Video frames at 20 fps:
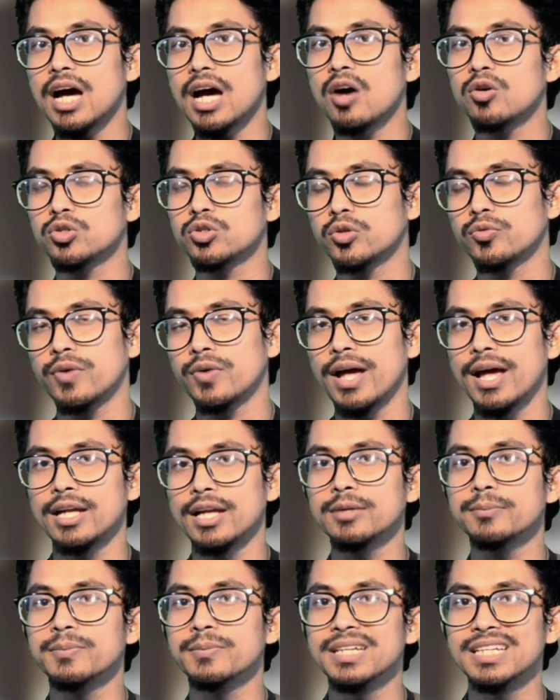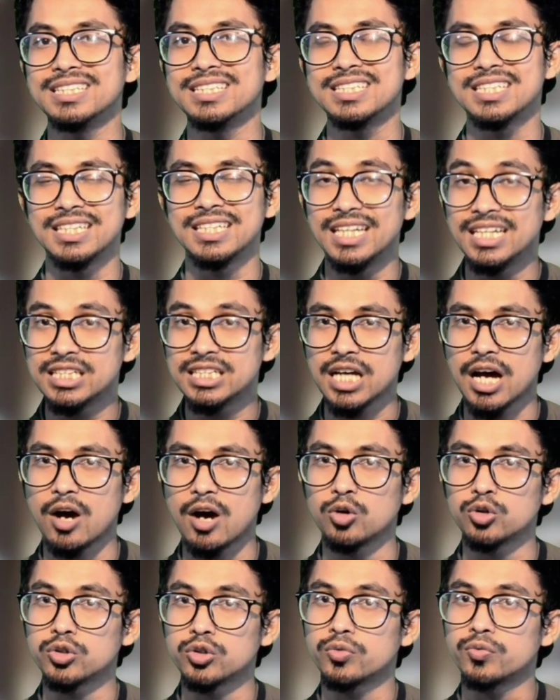out of hand means get
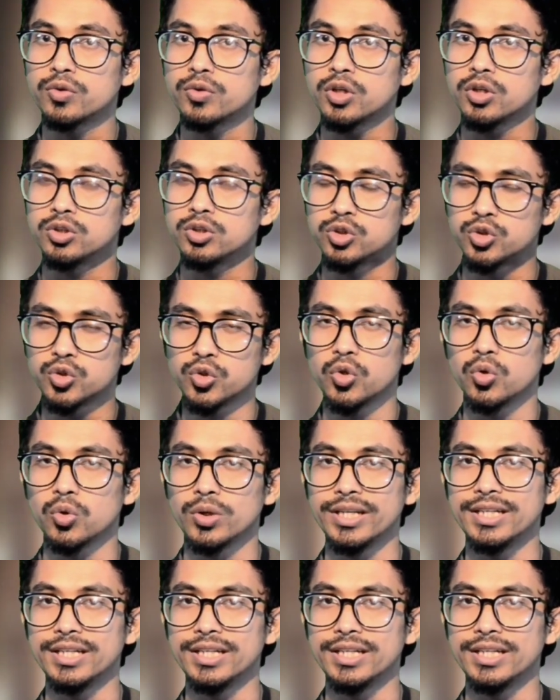out of control.